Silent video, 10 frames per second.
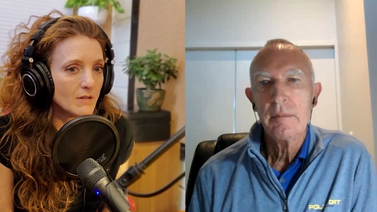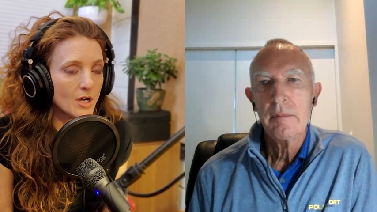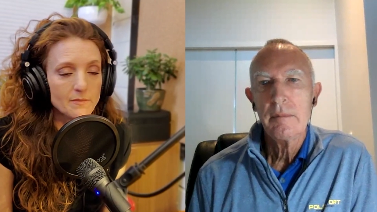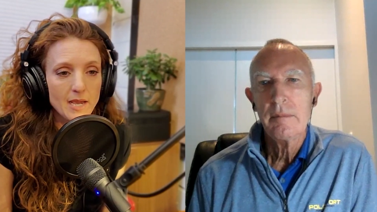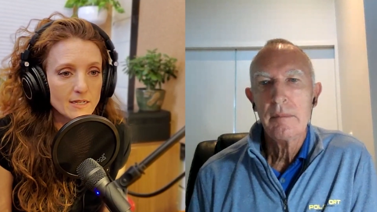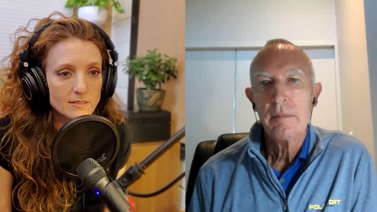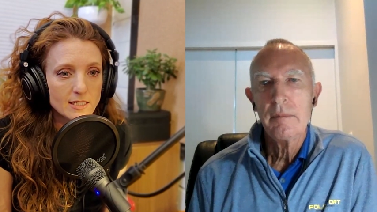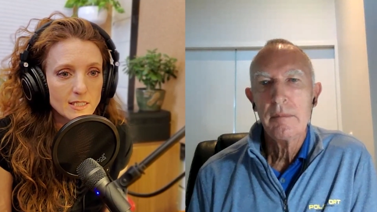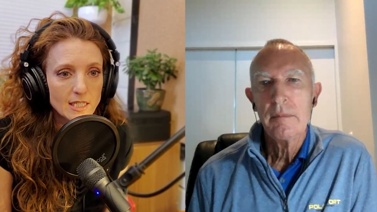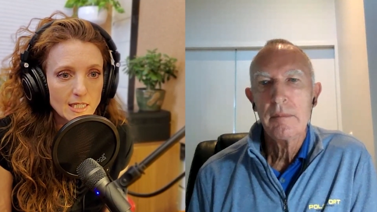
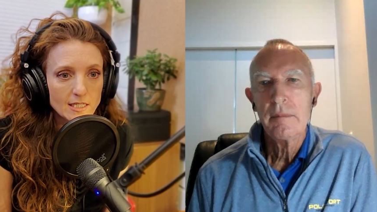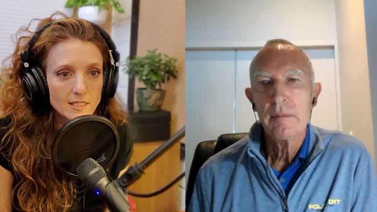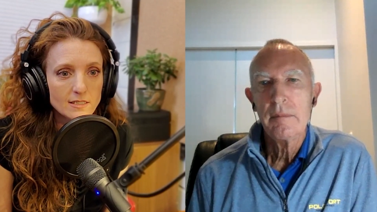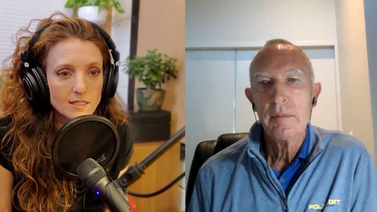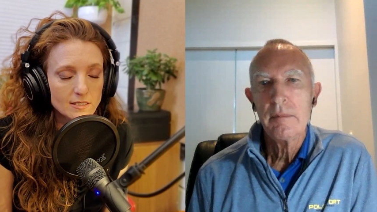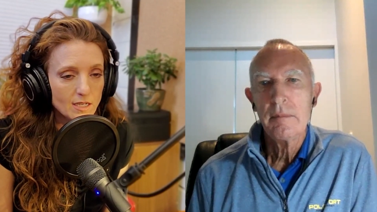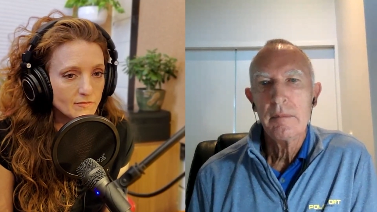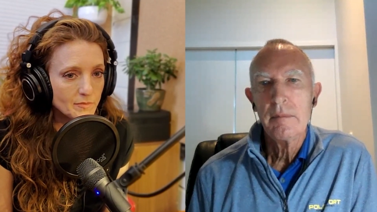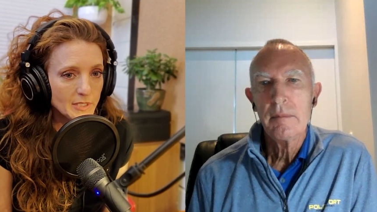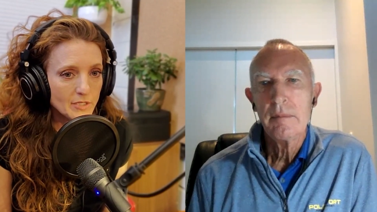Speaker 1: automatically eating enough
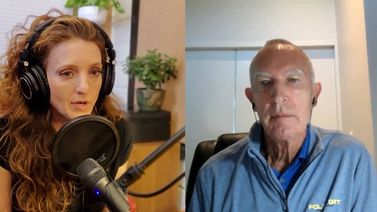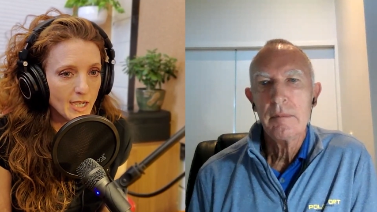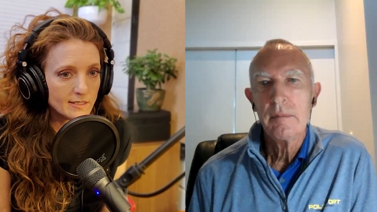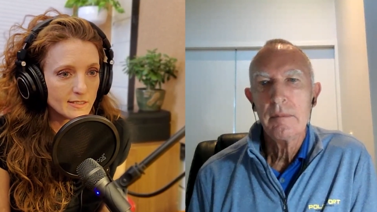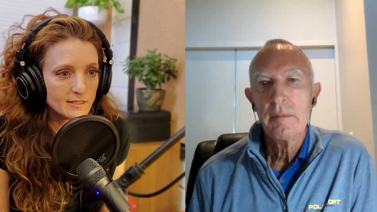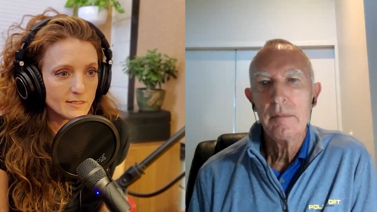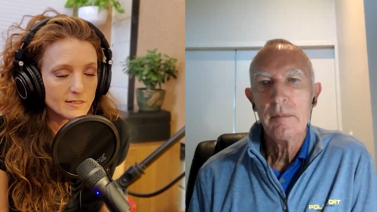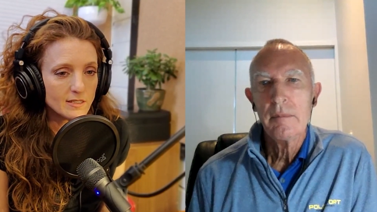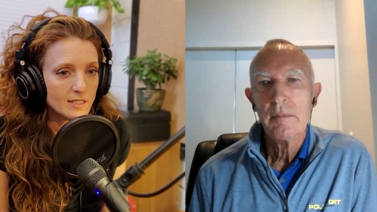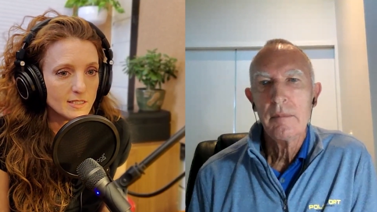amino acids,
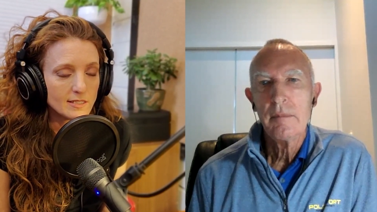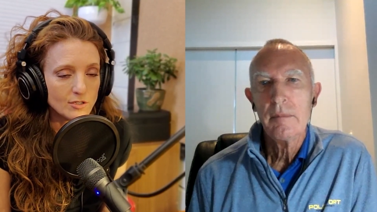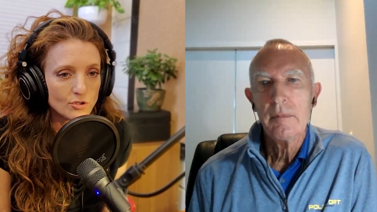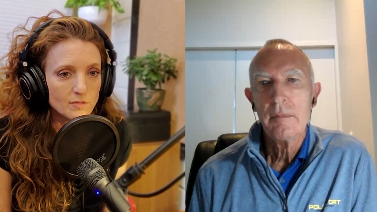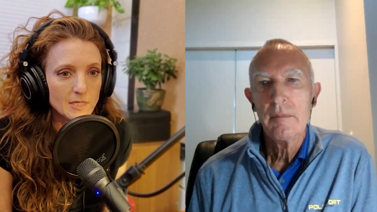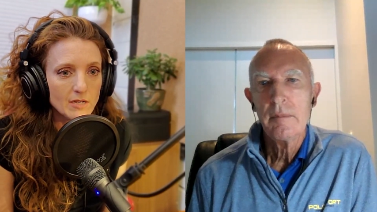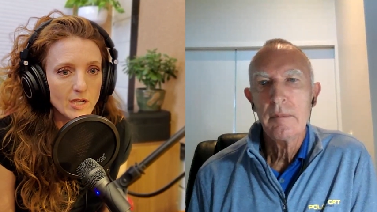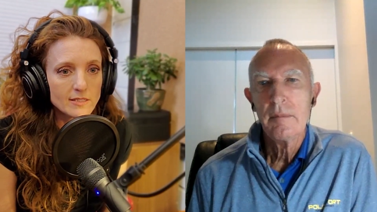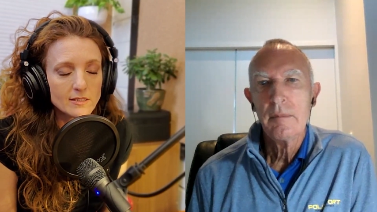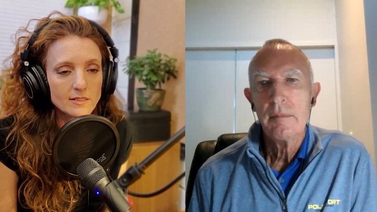the essential amino
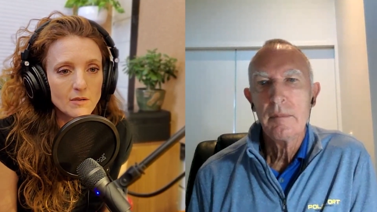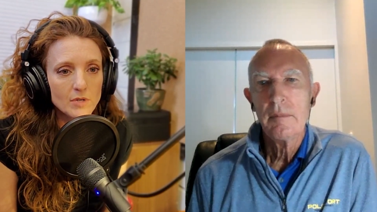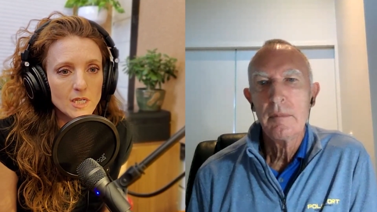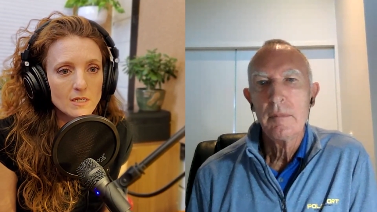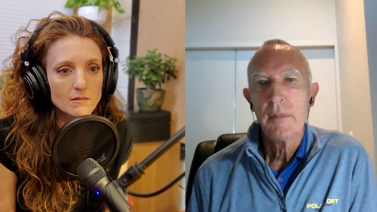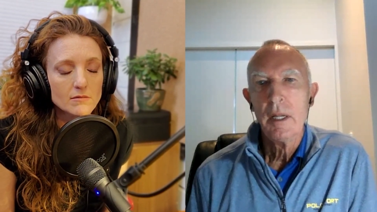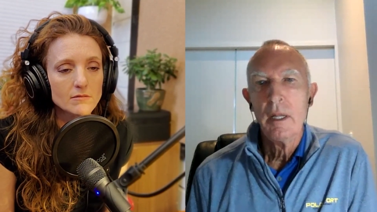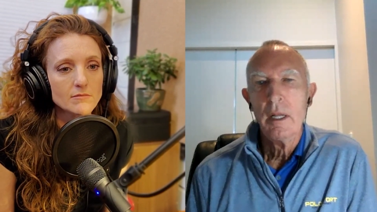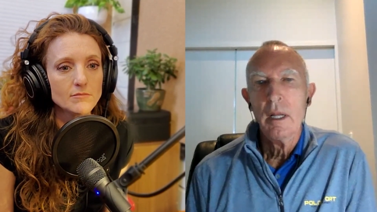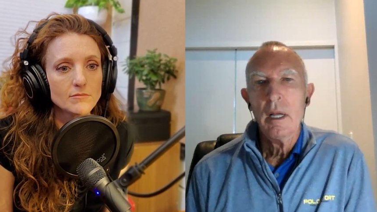acids that we need?
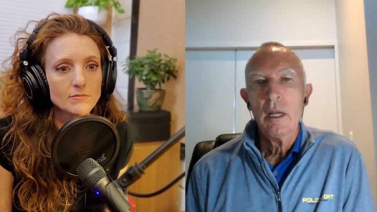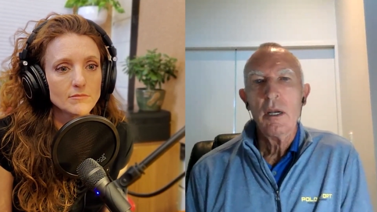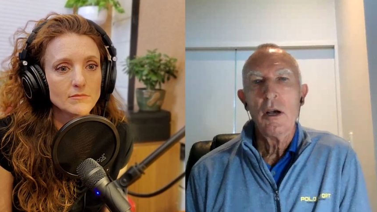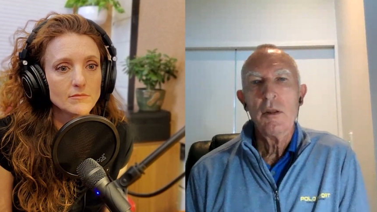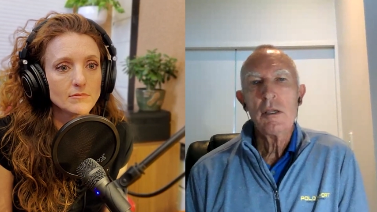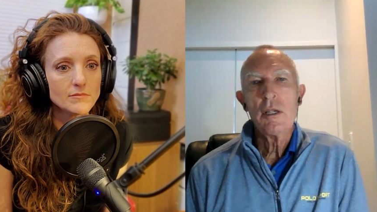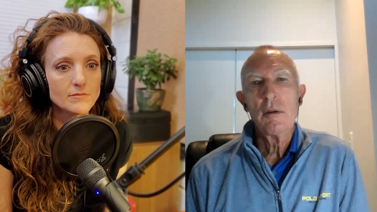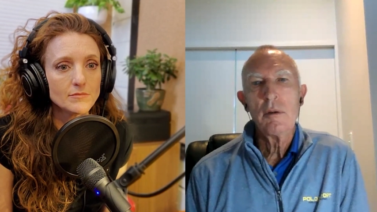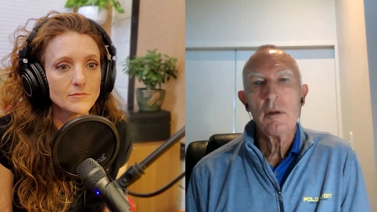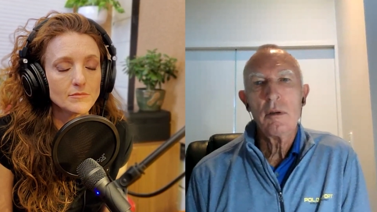
Speaker 2: No, there's
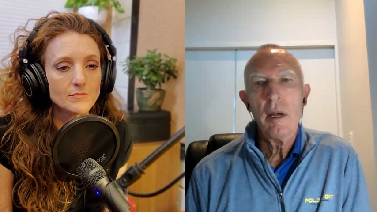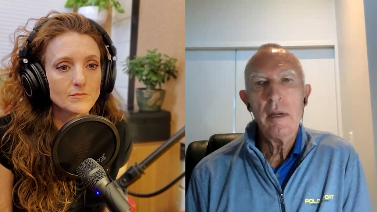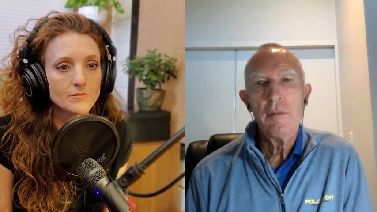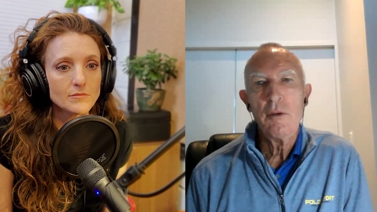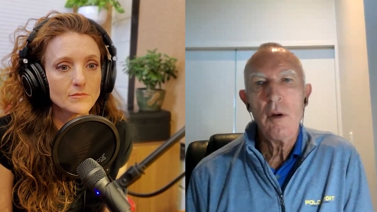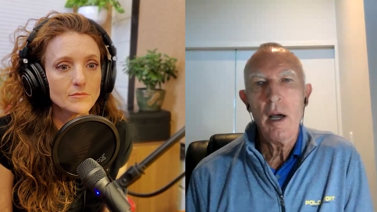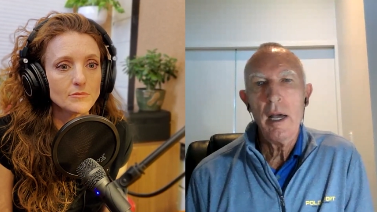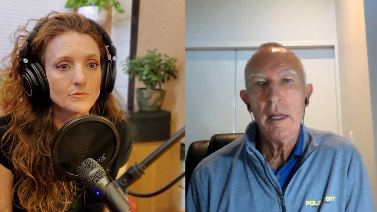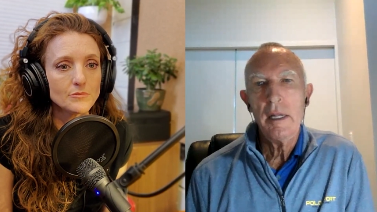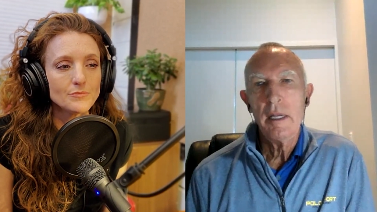a great
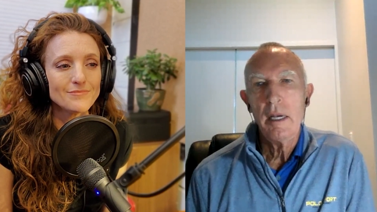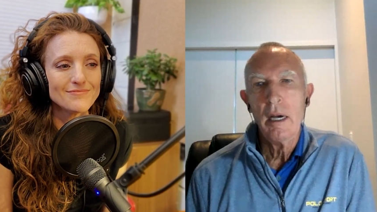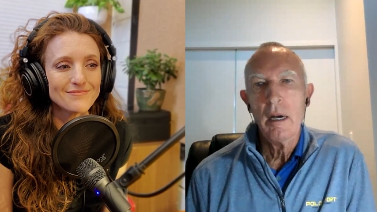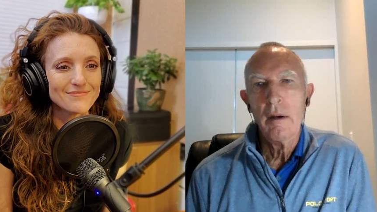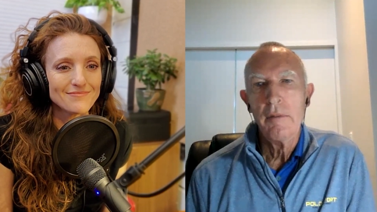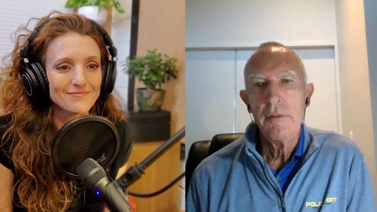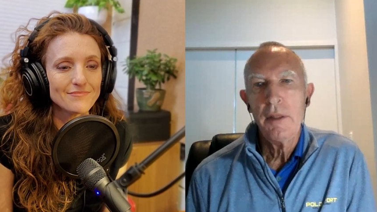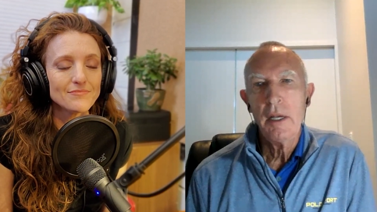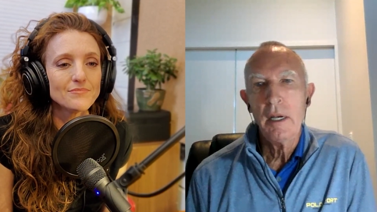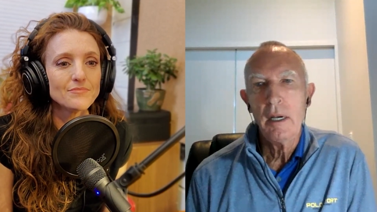variety
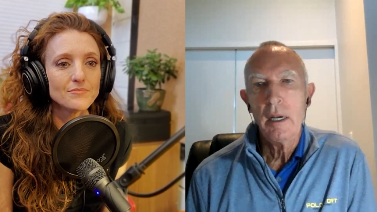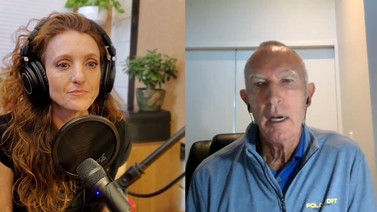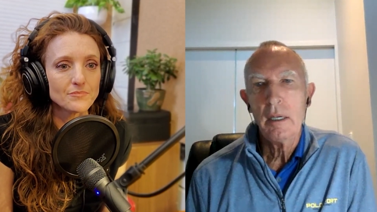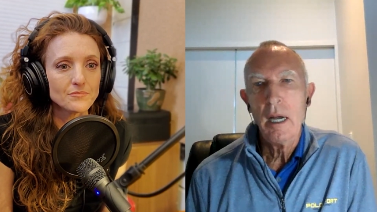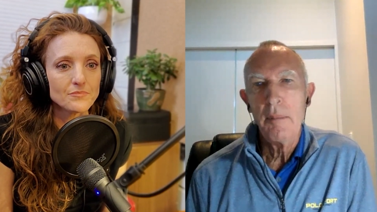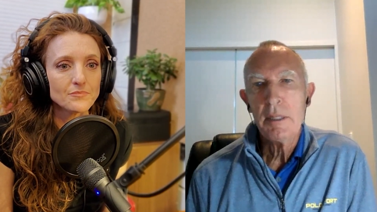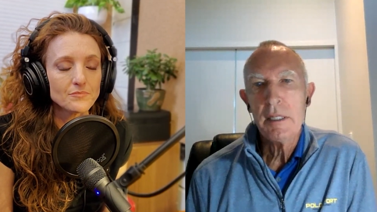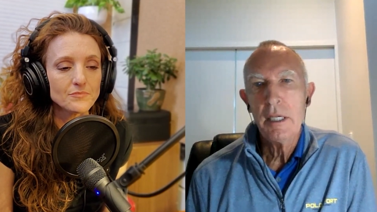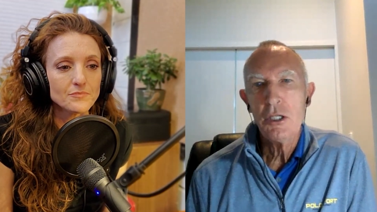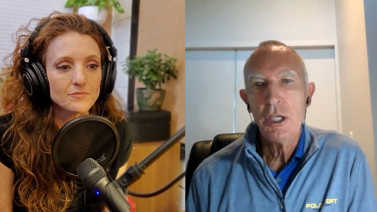of the uh,
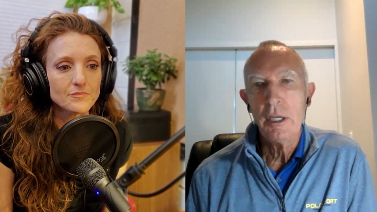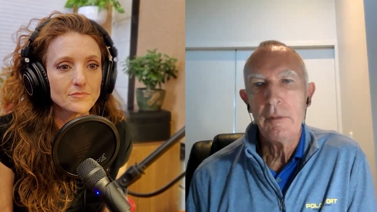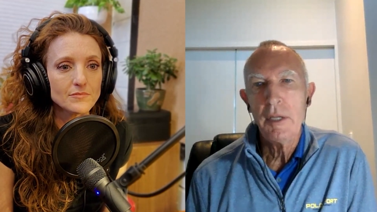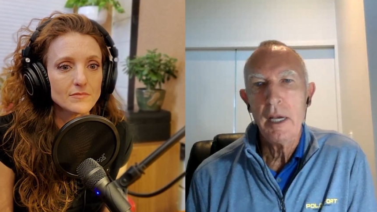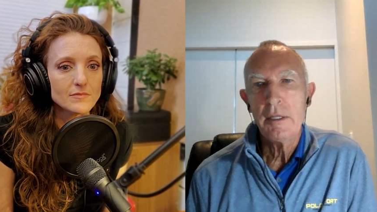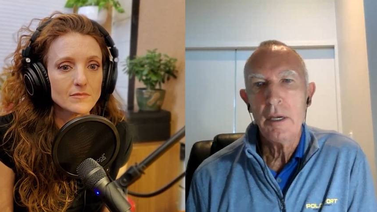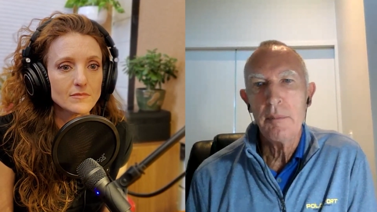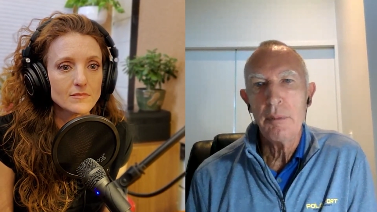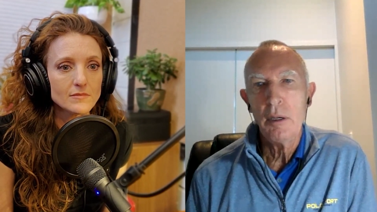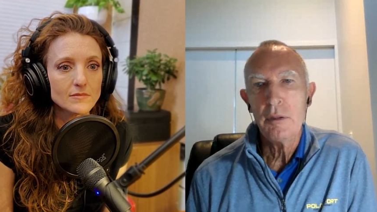composition of
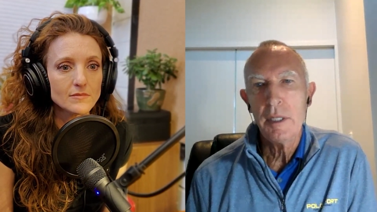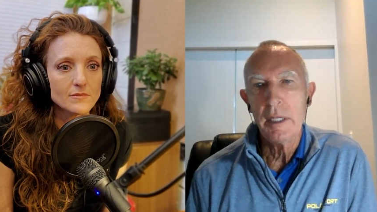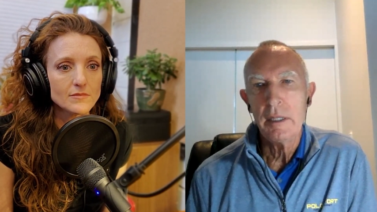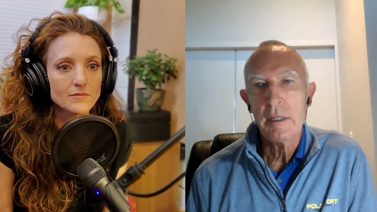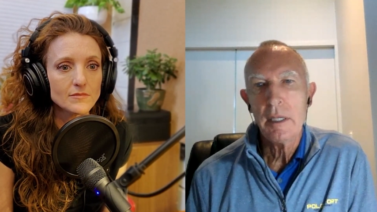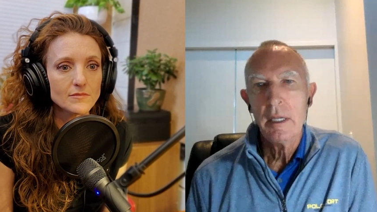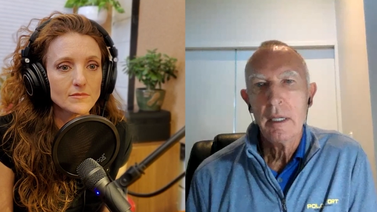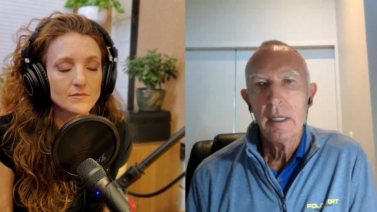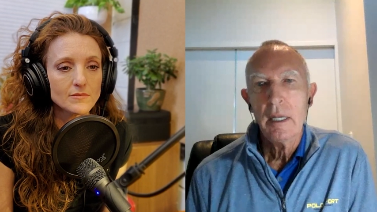dietary proteins.